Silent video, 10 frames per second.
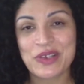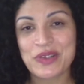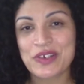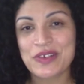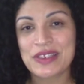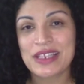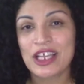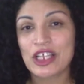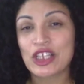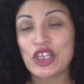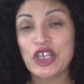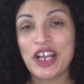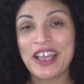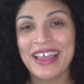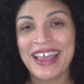users
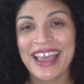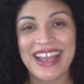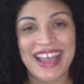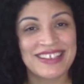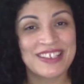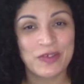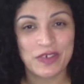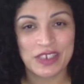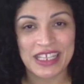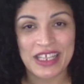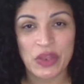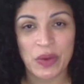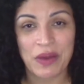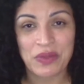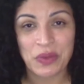look and act differently
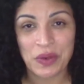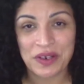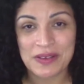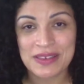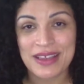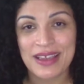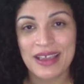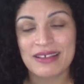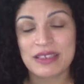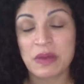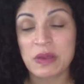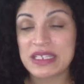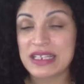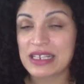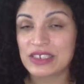throughout the world. As a
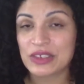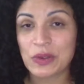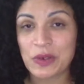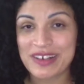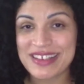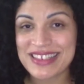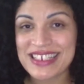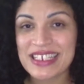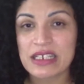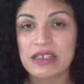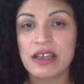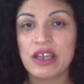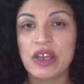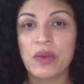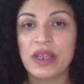multinational organization,
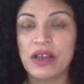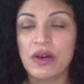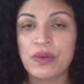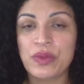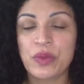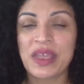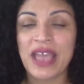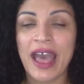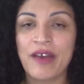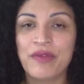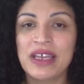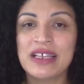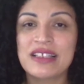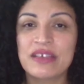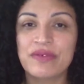we know that we have
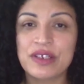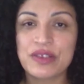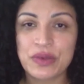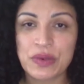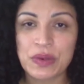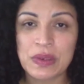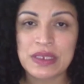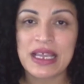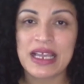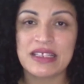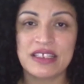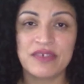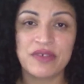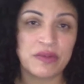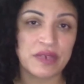different tools and
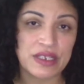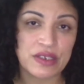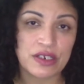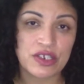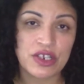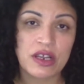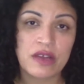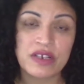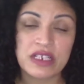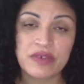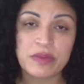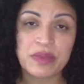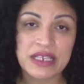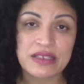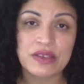different research for different
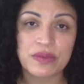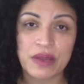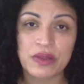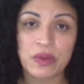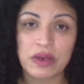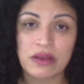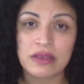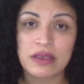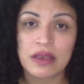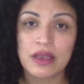places around the world.